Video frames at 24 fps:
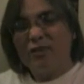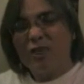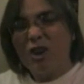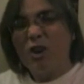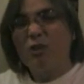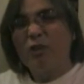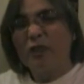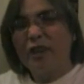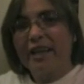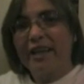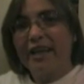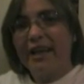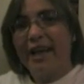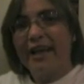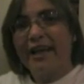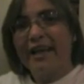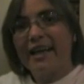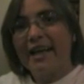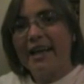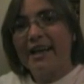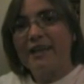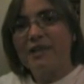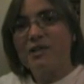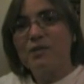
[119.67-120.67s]
lonely, I
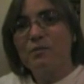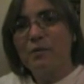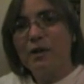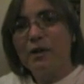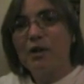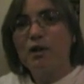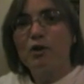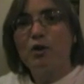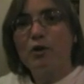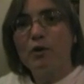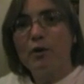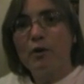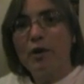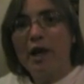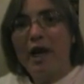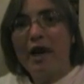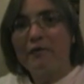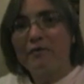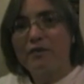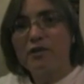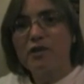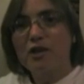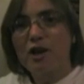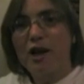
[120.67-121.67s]
guess. When you
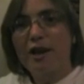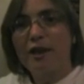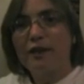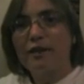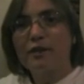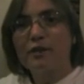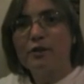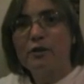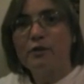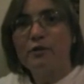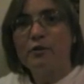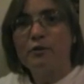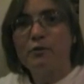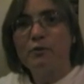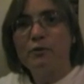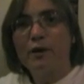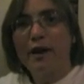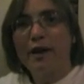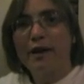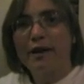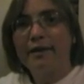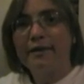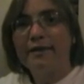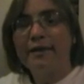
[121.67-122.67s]
have a child who